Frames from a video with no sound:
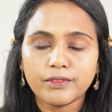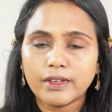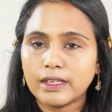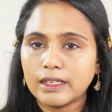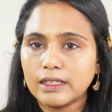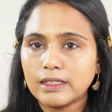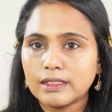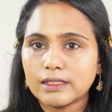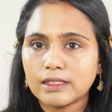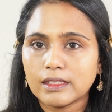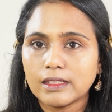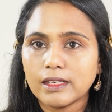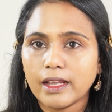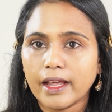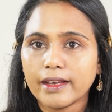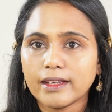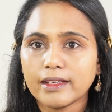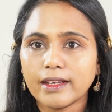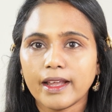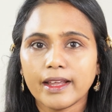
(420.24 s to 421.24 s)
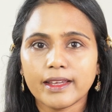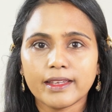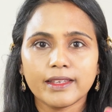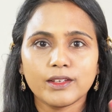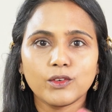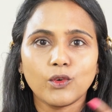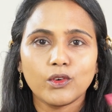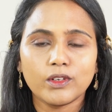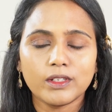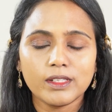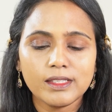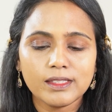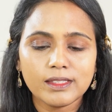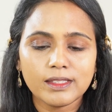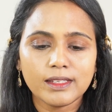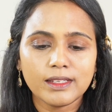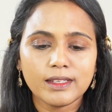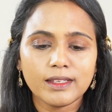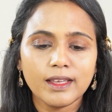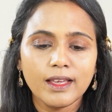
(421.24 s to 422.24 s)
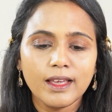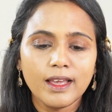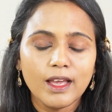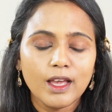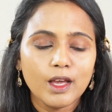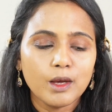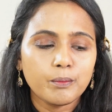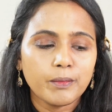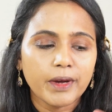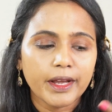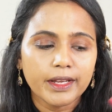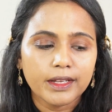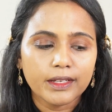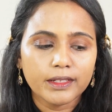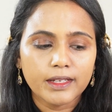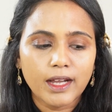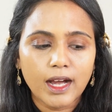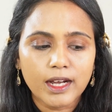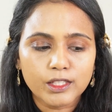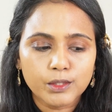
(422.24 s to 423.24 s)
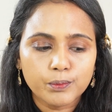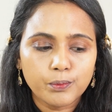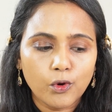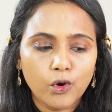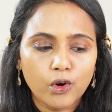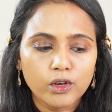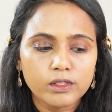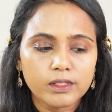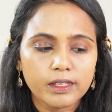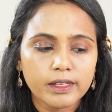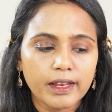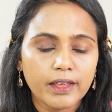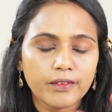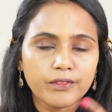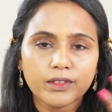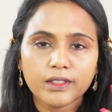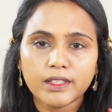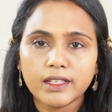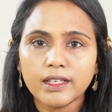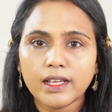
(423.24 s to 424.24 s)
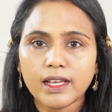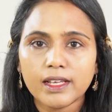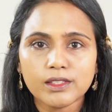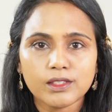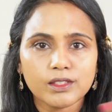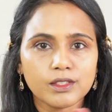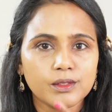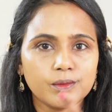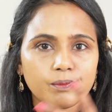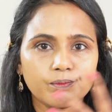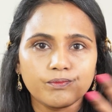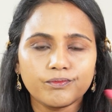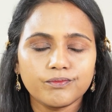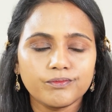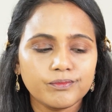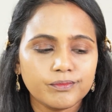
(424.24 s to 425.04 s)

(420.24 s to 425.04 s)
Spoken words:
very little and I can already see my dark spots and everything has